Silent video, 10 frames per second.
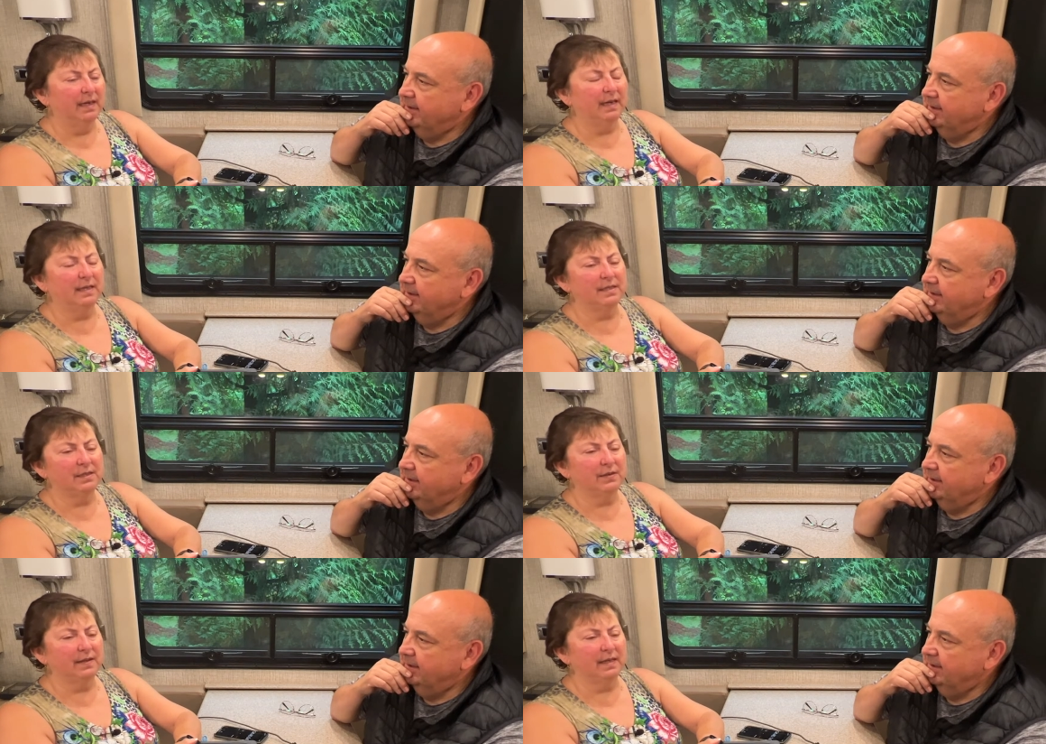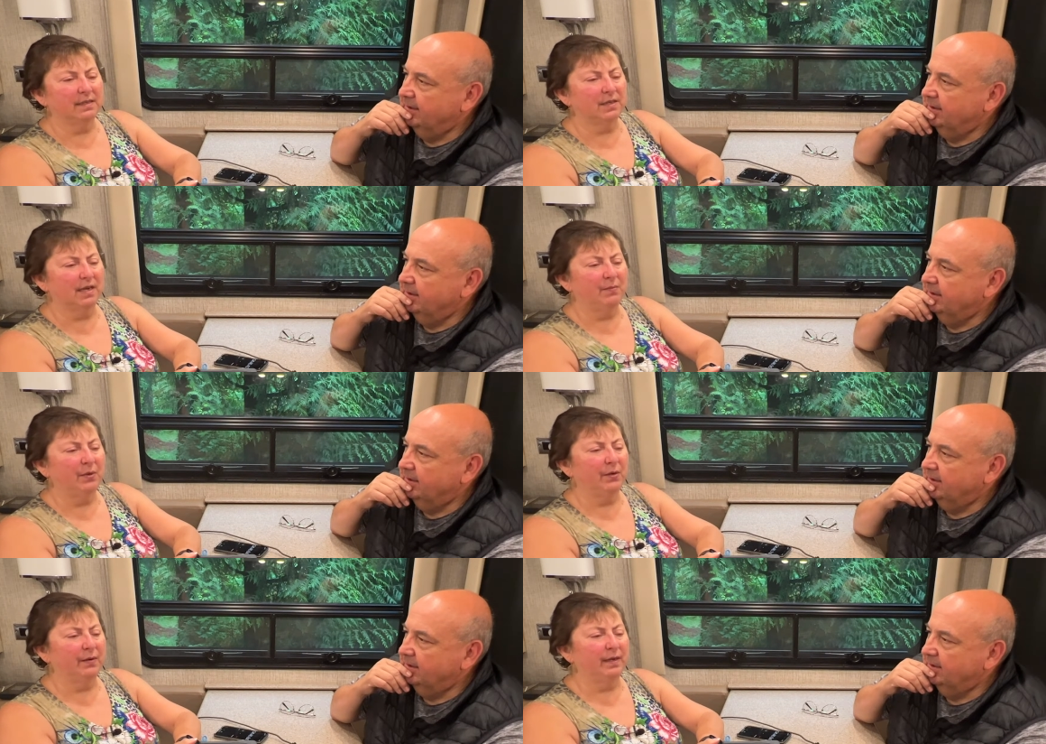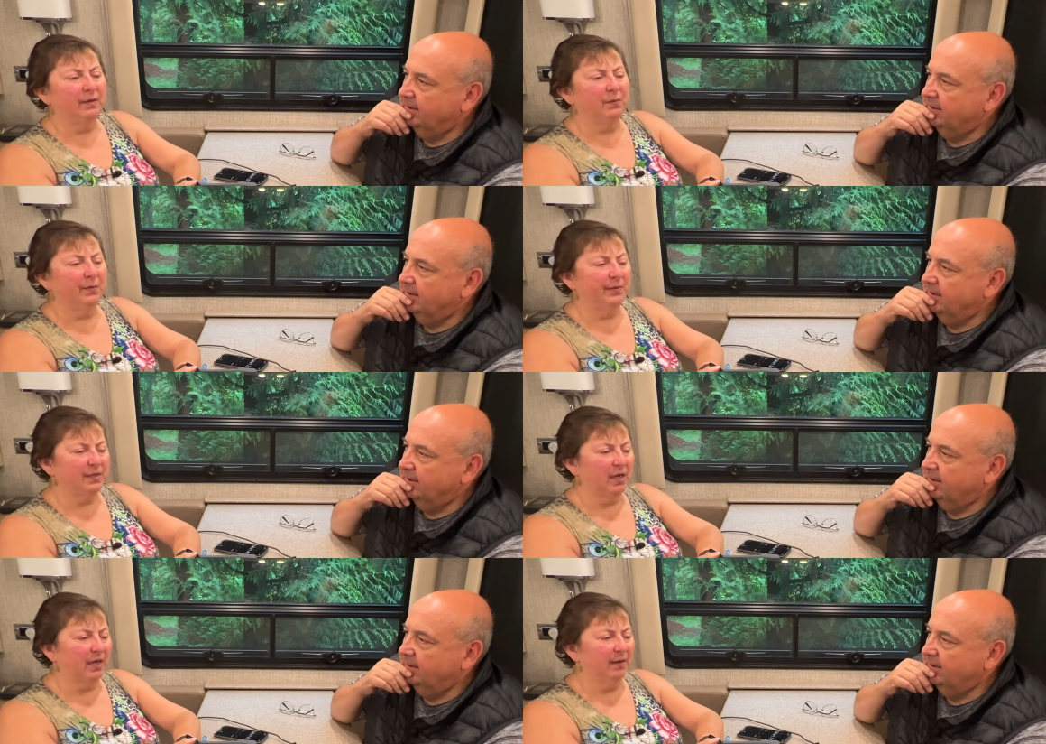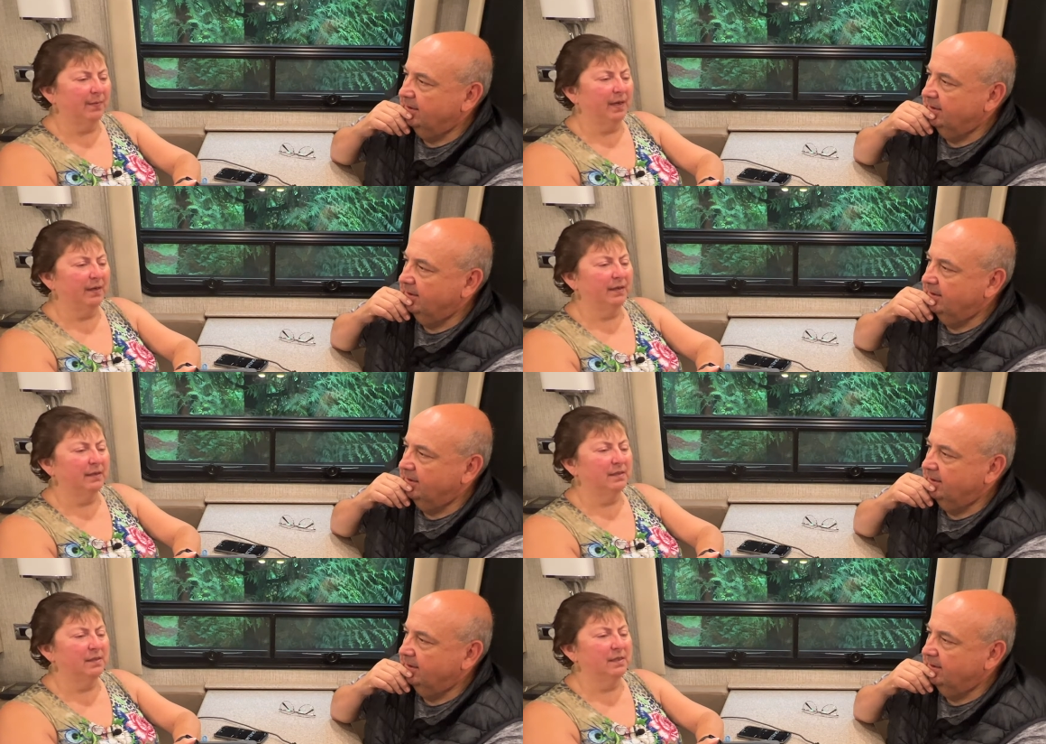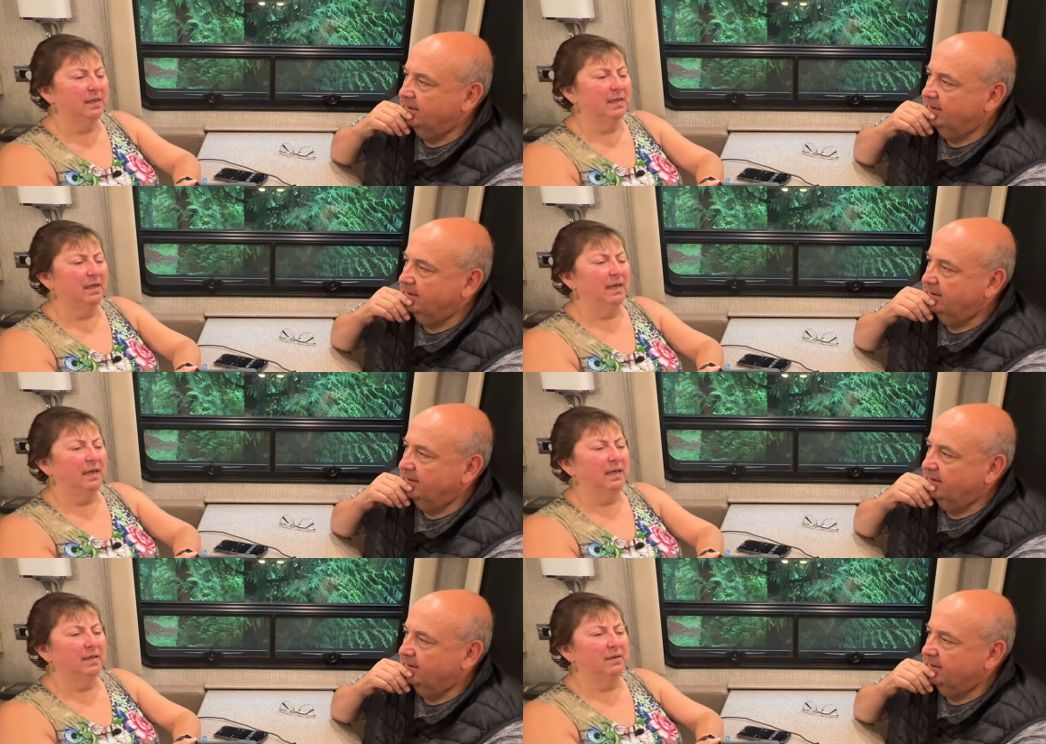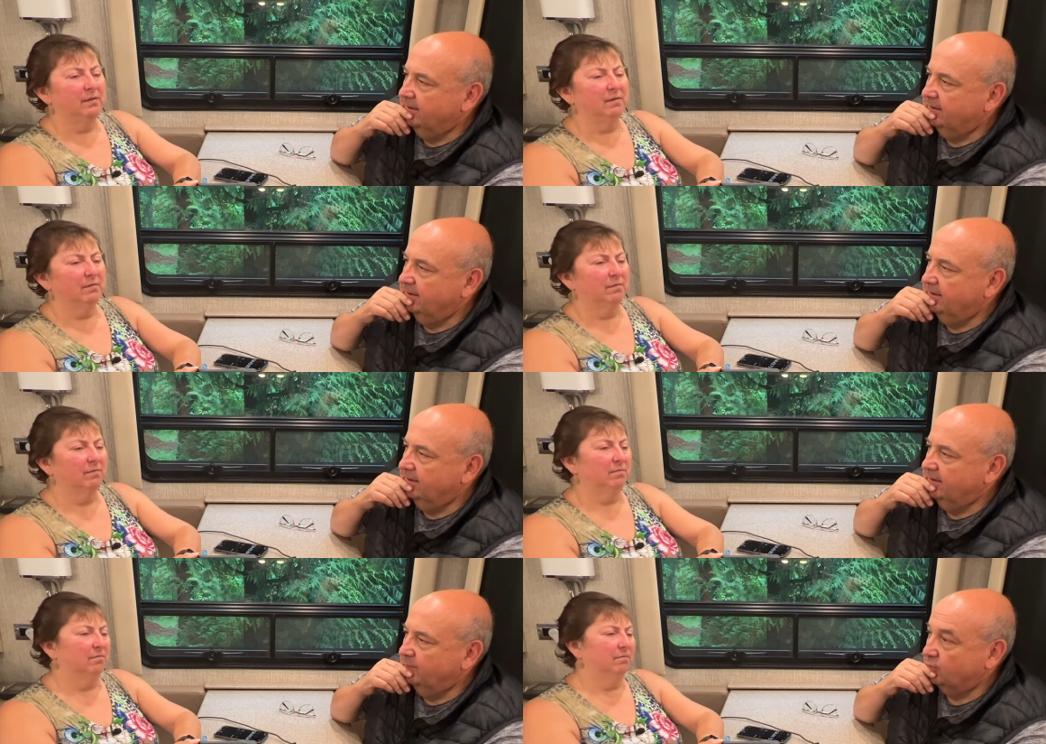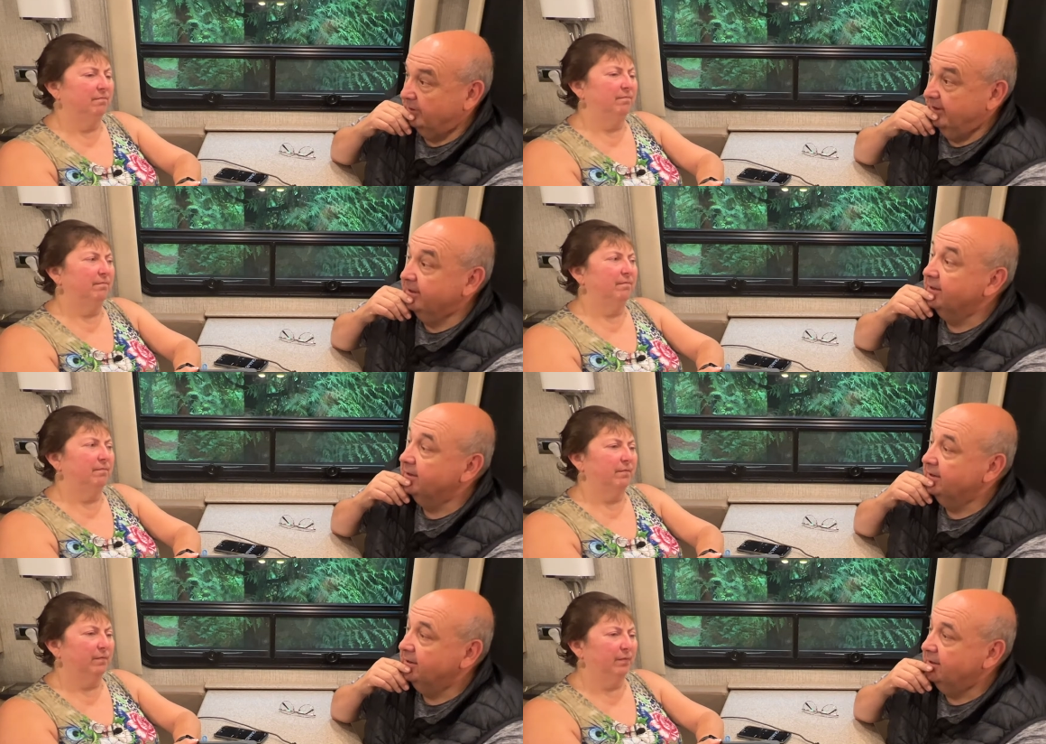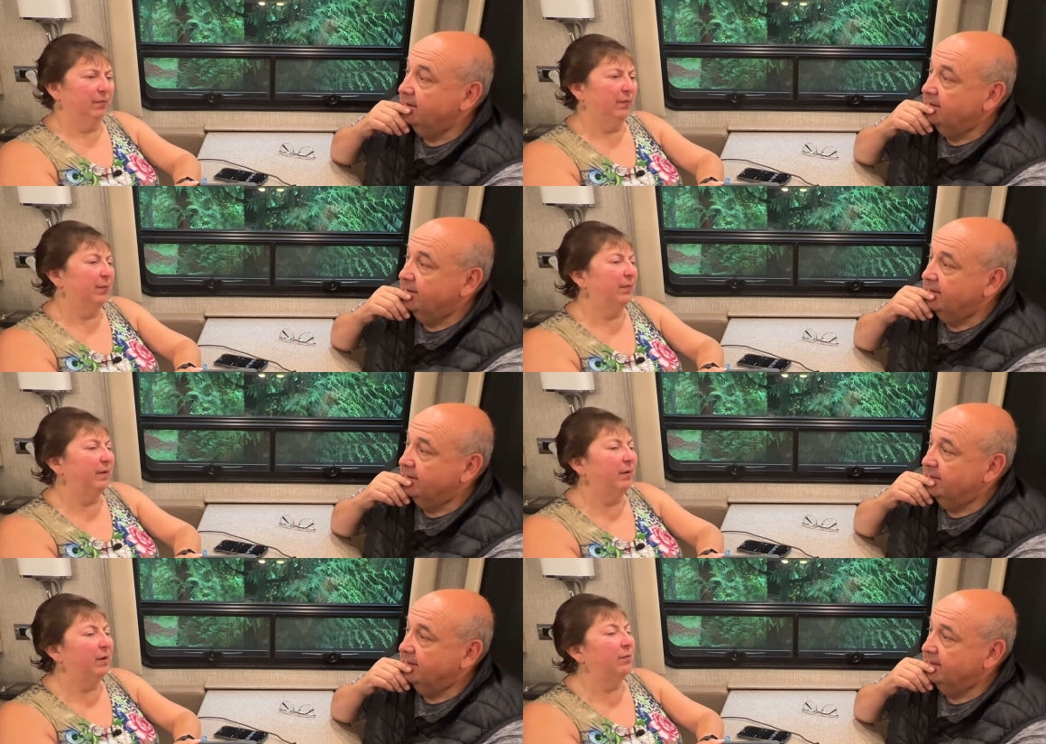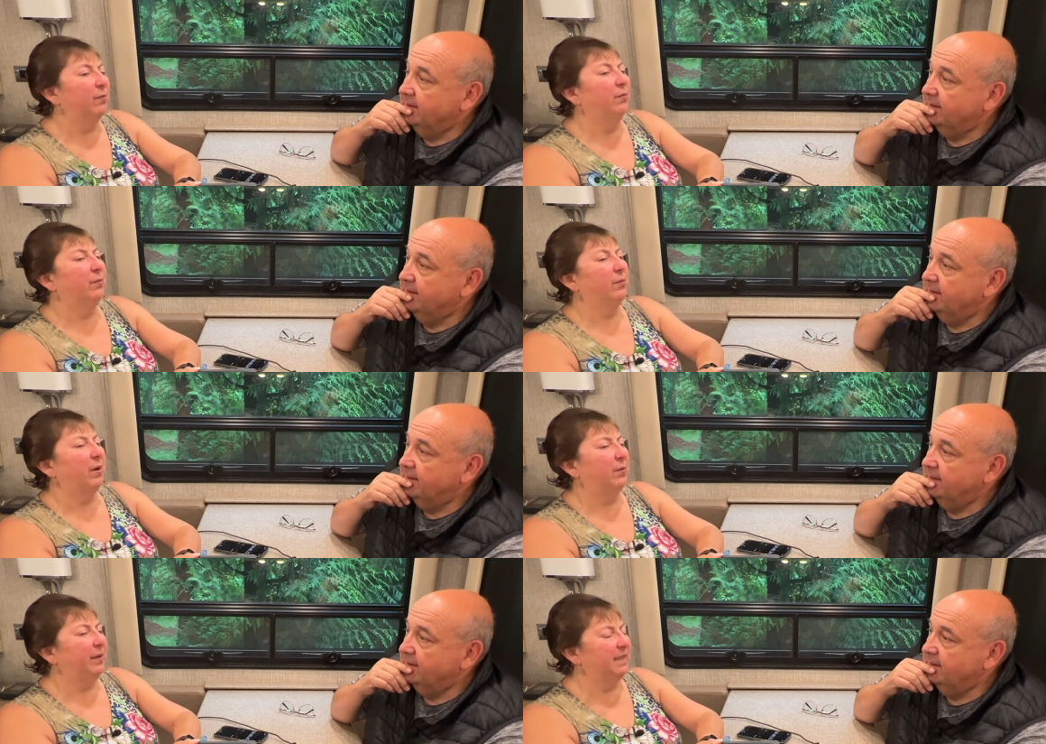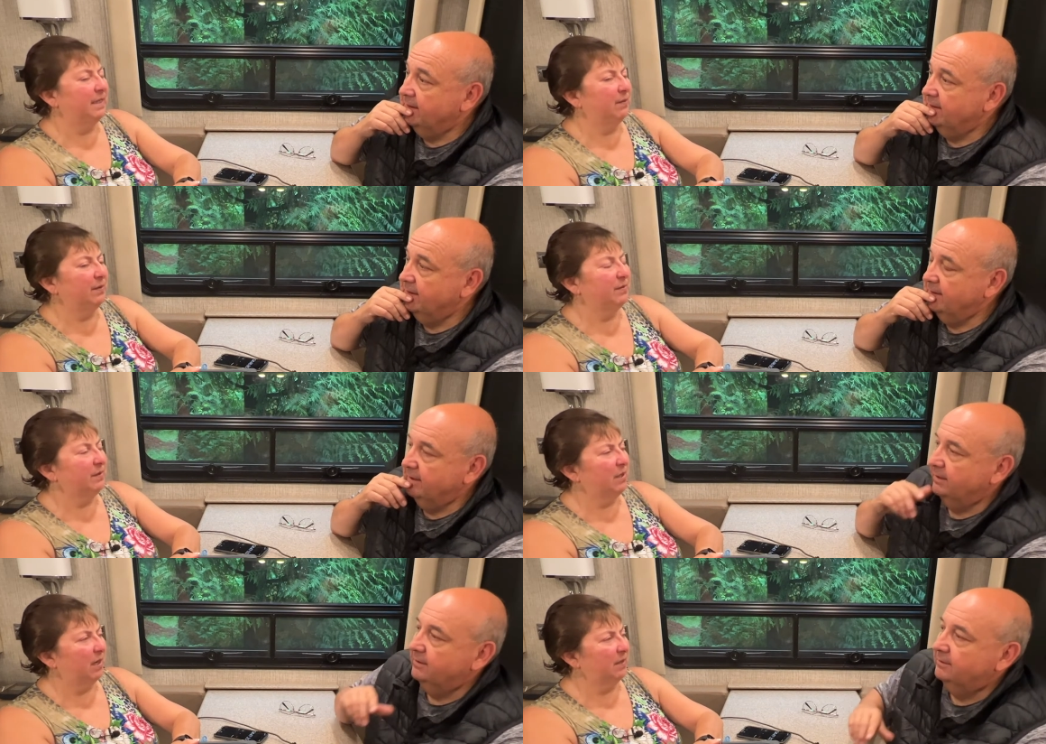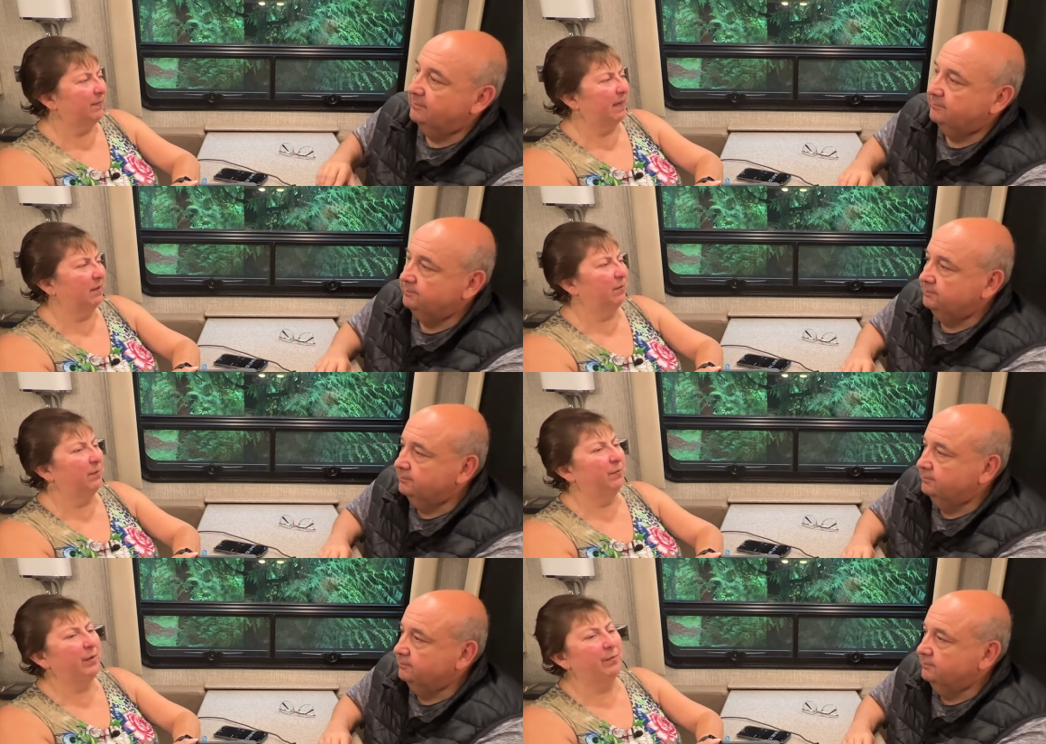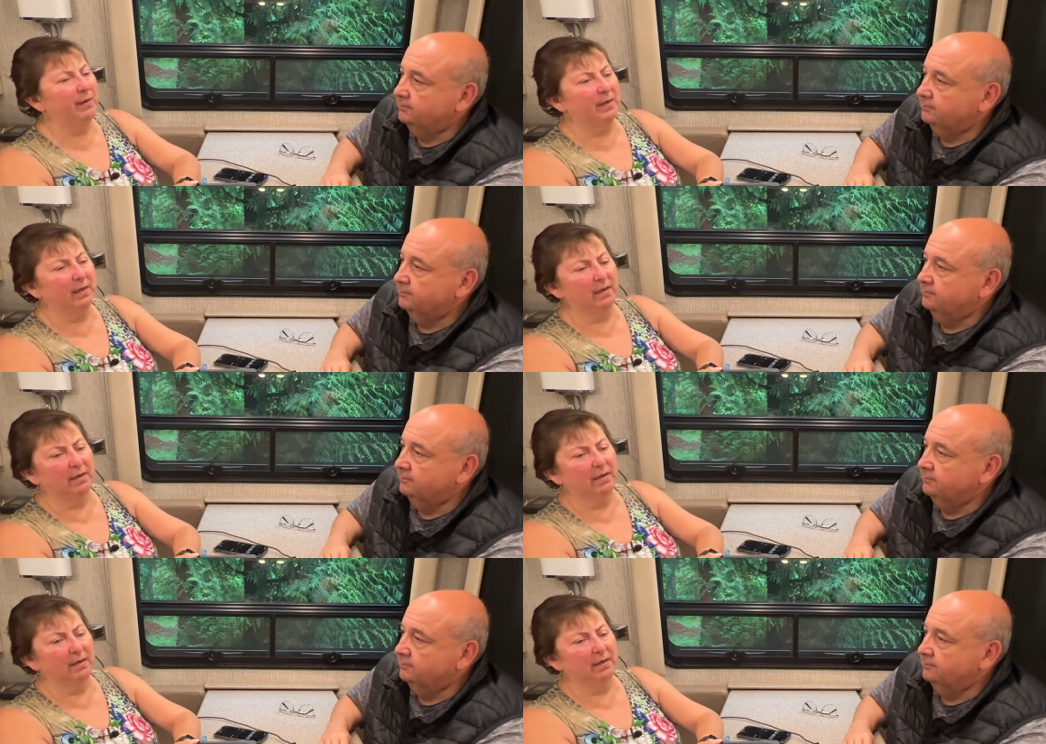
Speaker 1: And during that time period, we would talk about it and pray. Well, what we did was we talked about it when we went,